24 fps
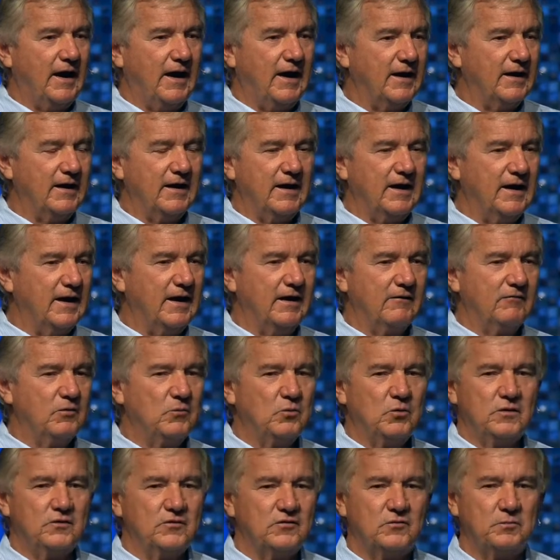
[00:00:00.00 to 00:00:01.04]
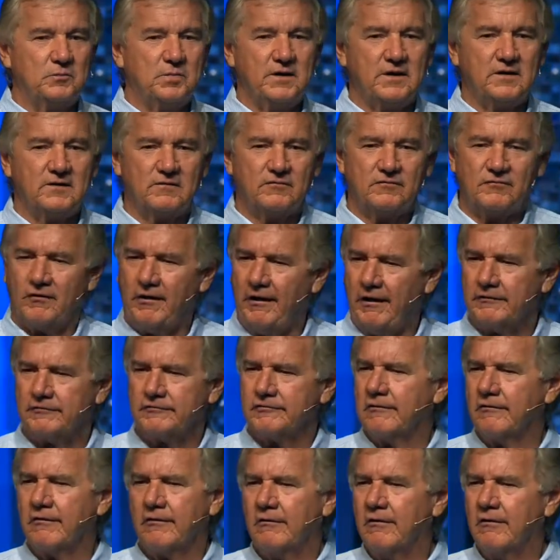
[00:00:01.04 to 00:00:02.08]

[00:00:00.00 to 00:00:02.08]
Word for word: and, and everyone speaks French.